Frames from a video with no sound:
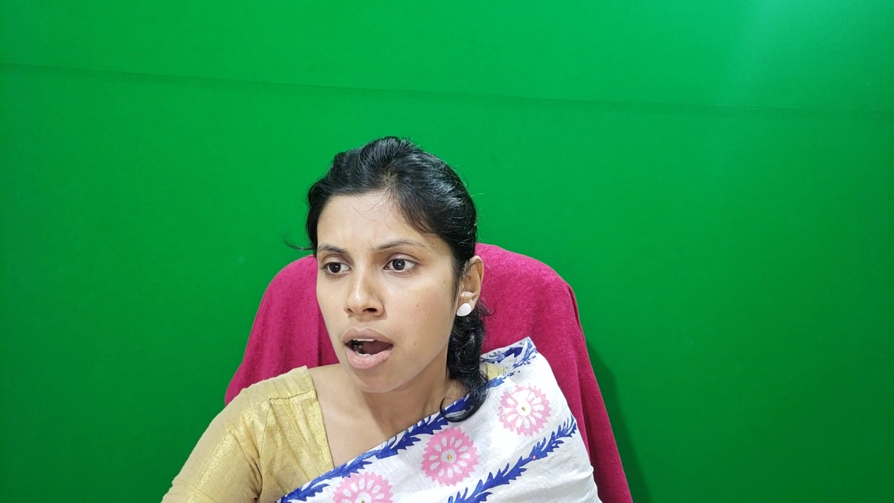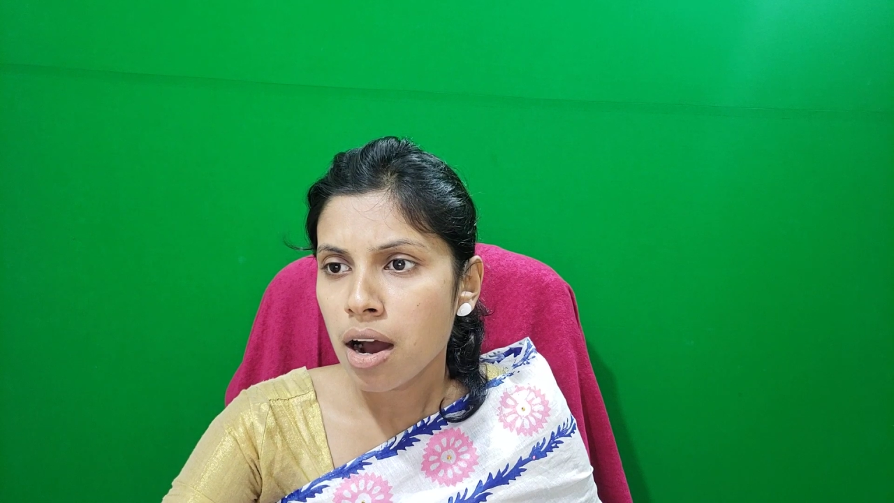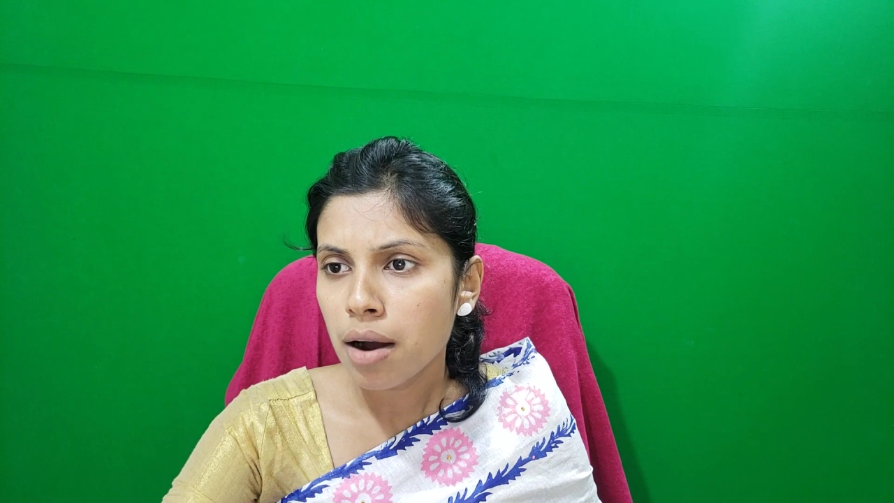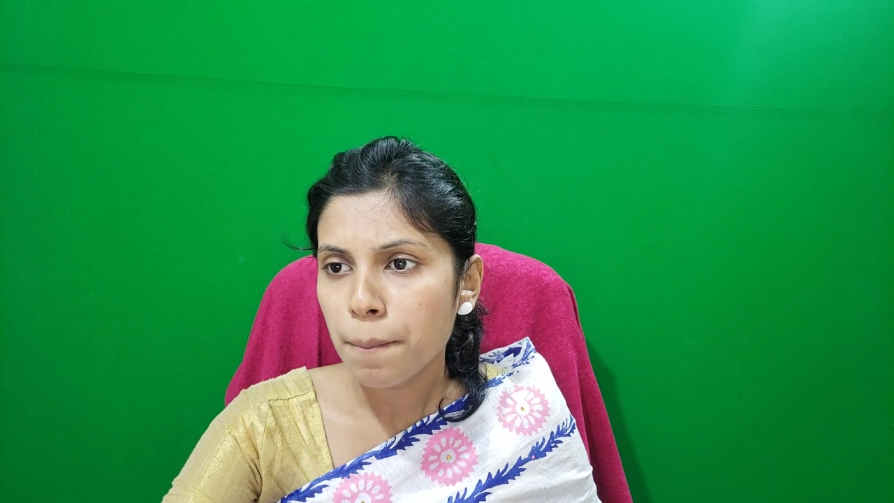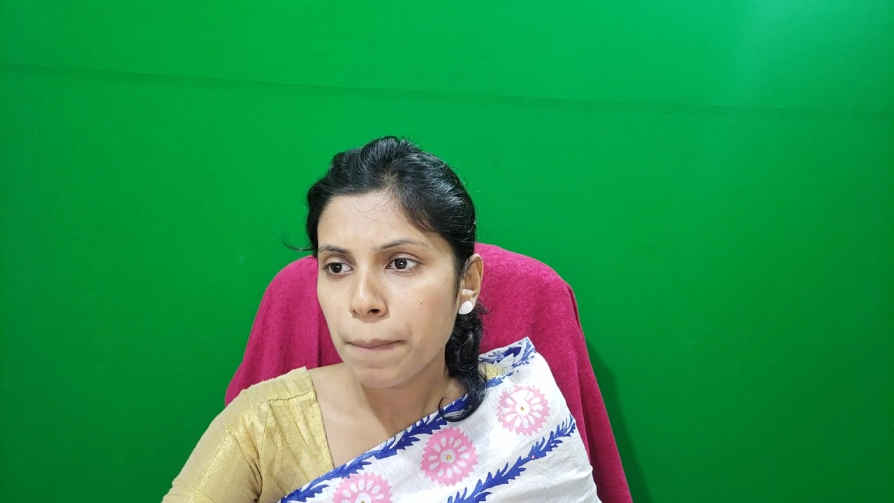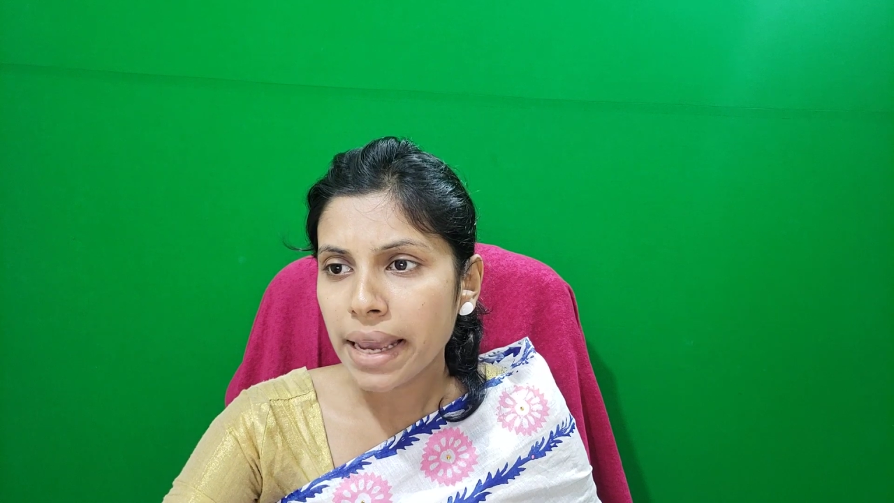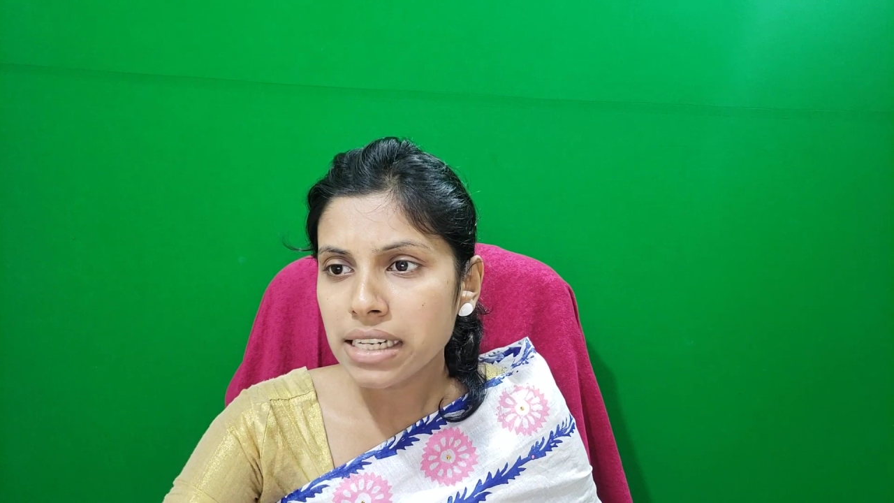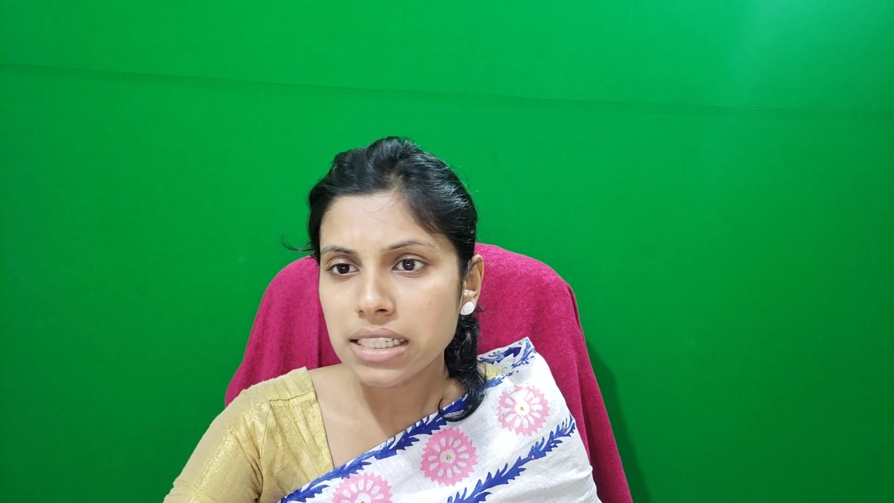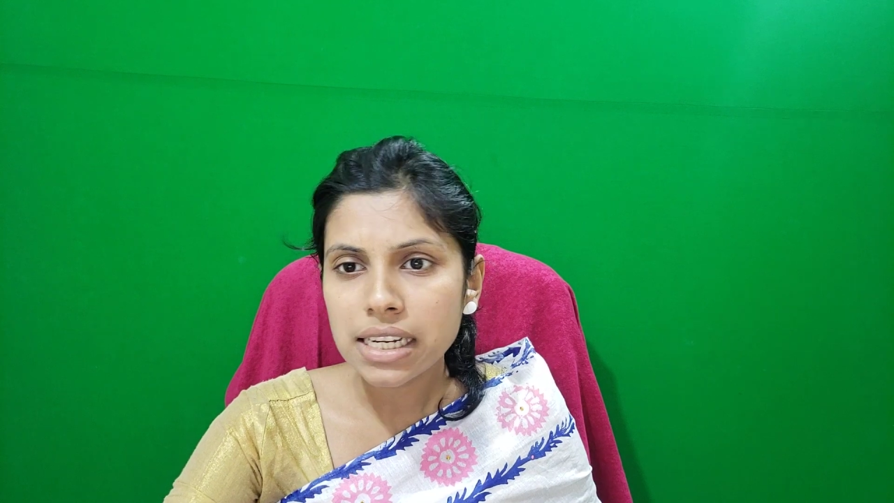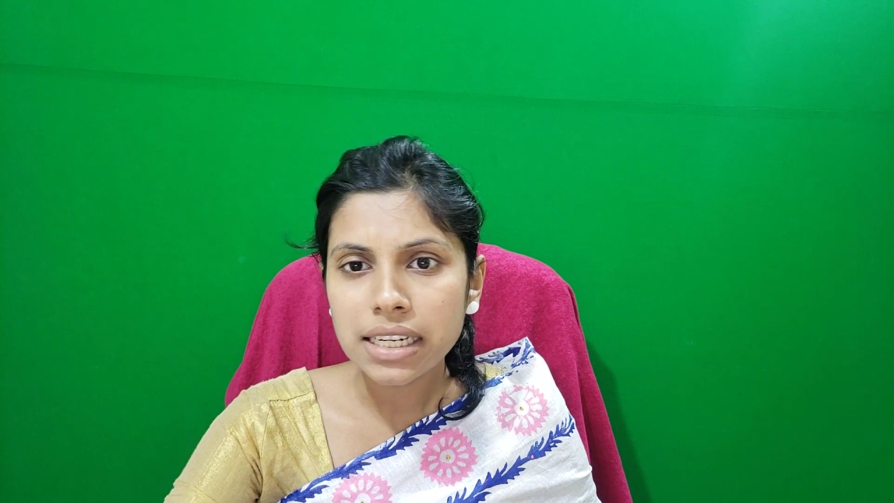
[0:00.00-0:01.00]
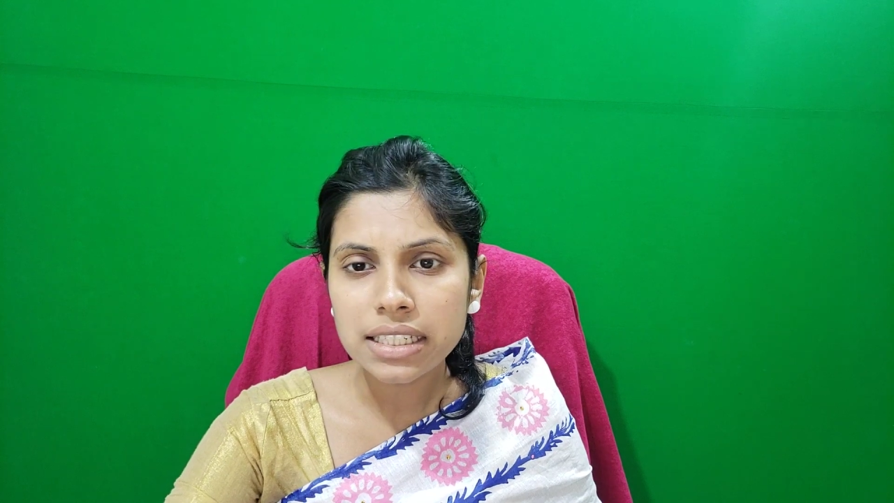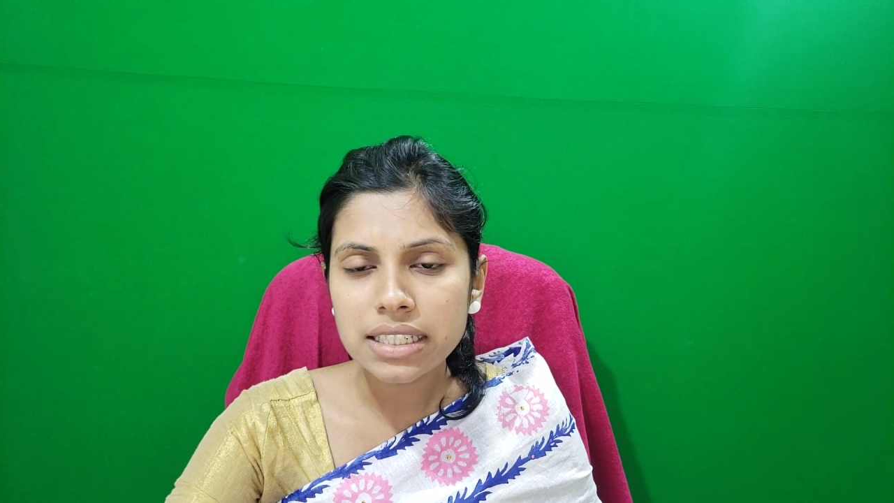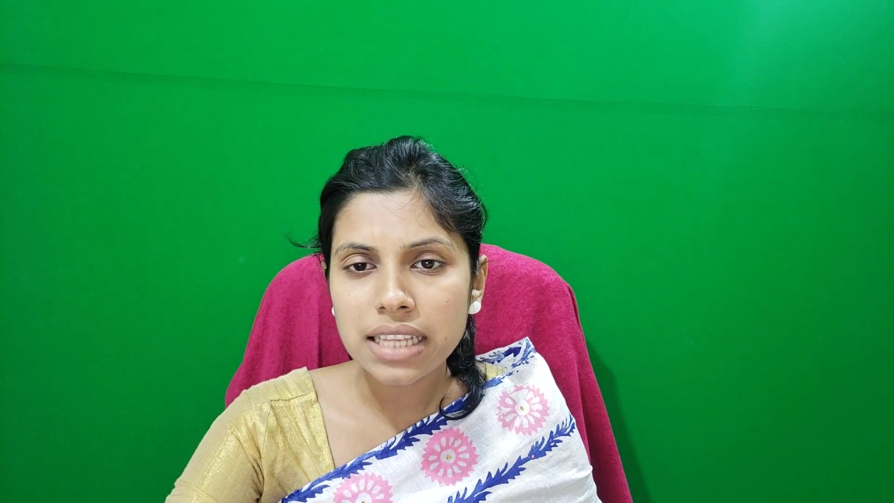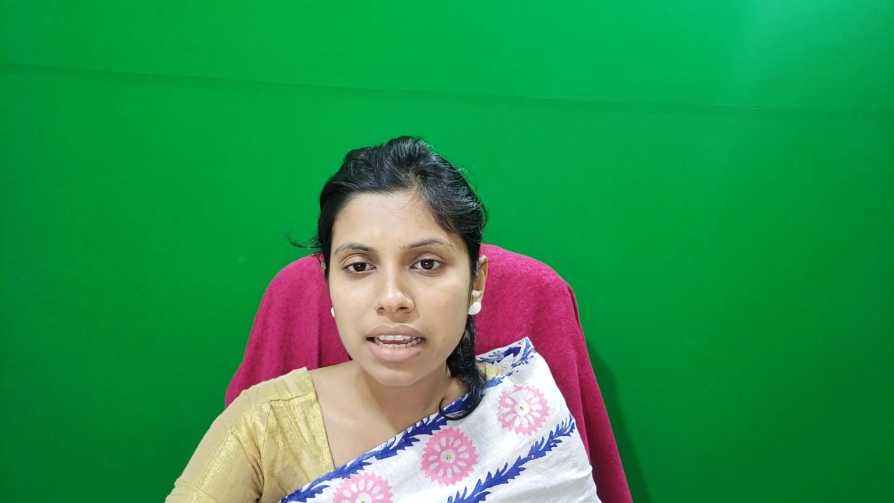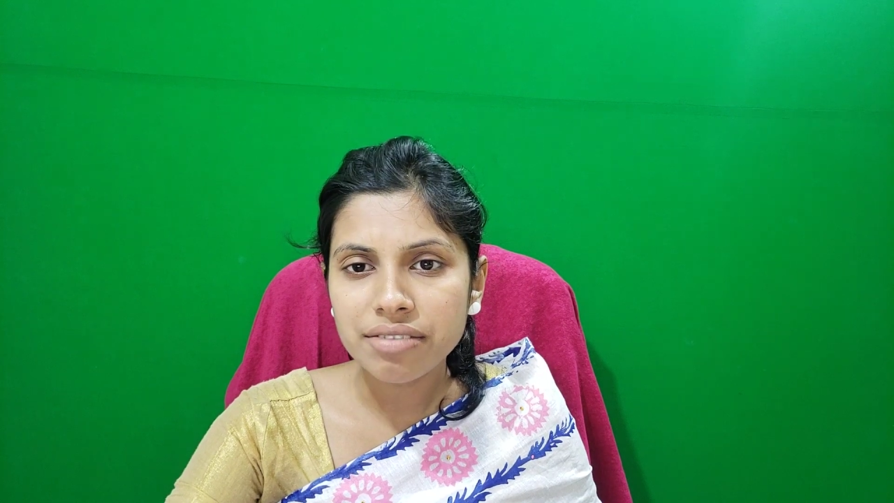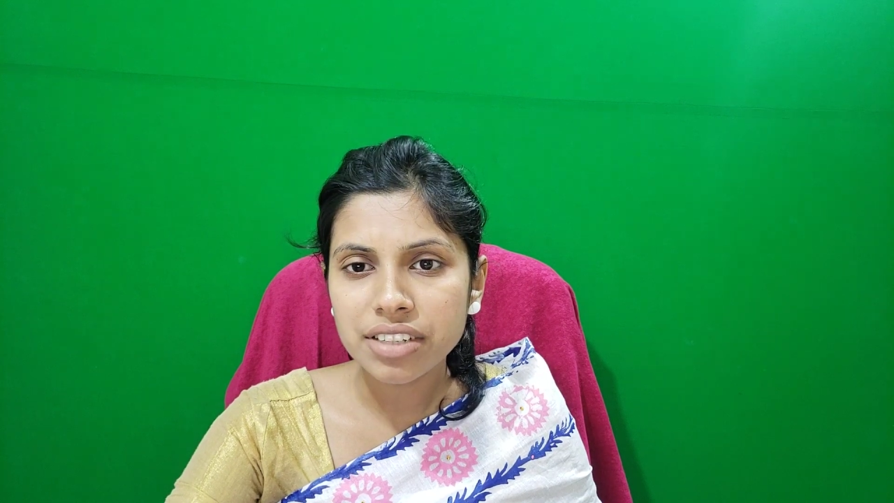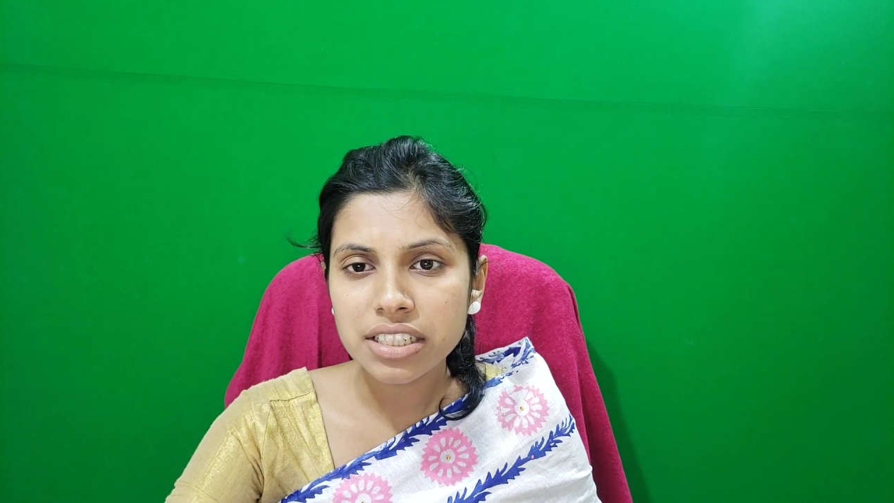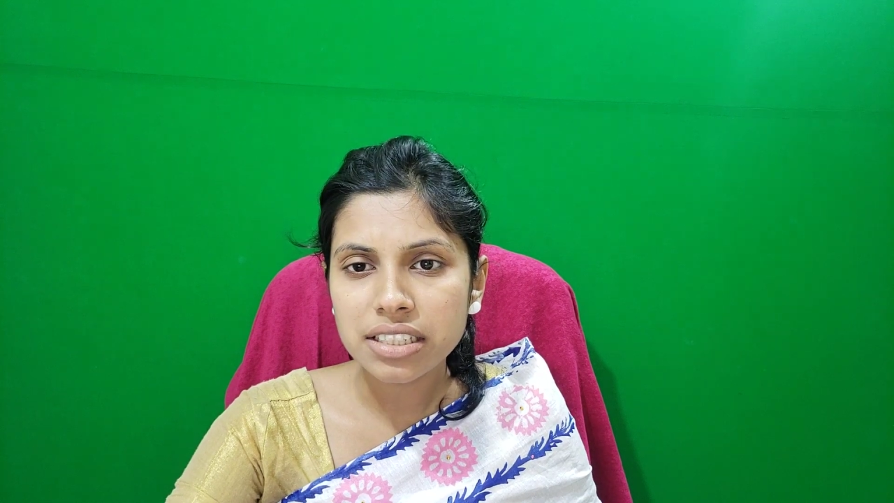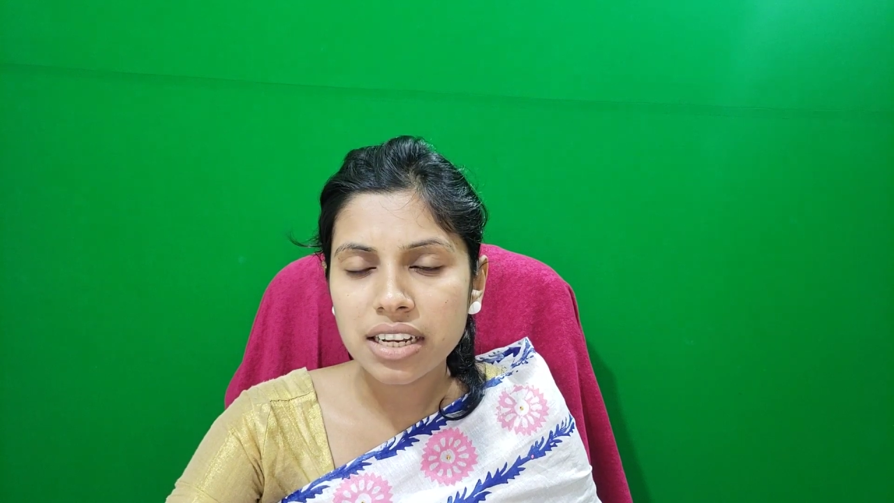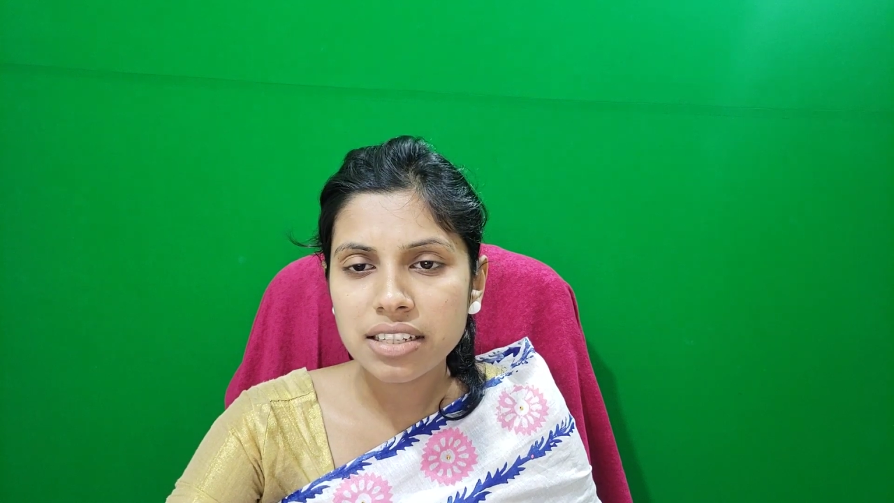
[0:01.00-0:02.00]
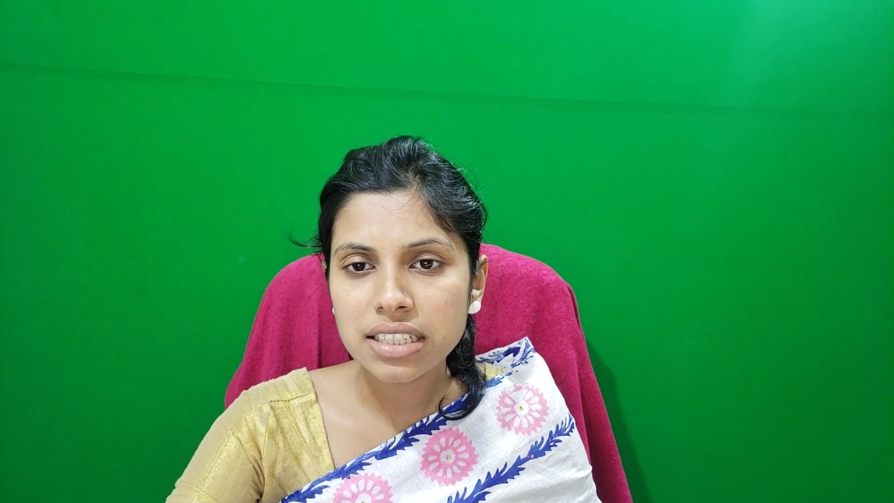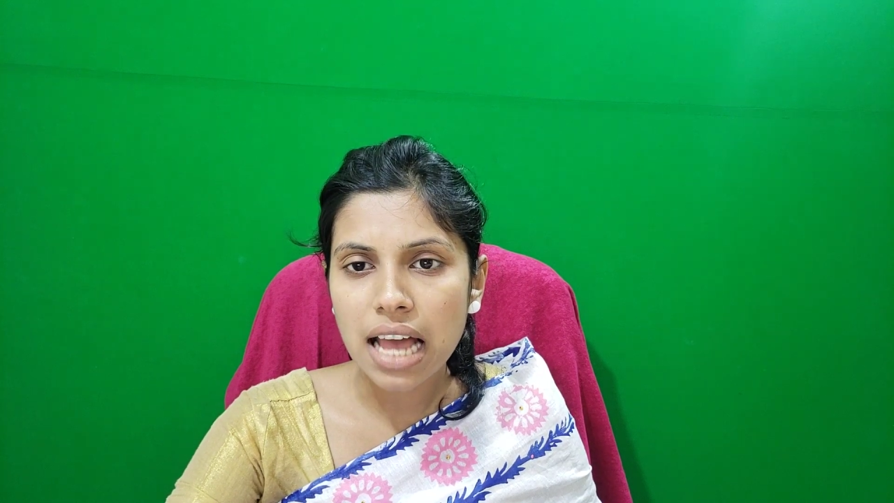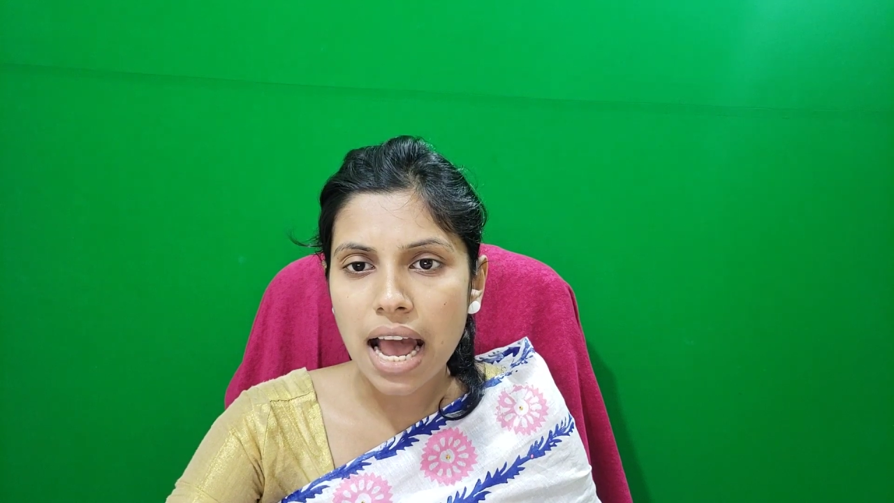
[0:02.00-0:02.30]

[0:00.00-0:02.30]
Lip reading: Maintain a safe distance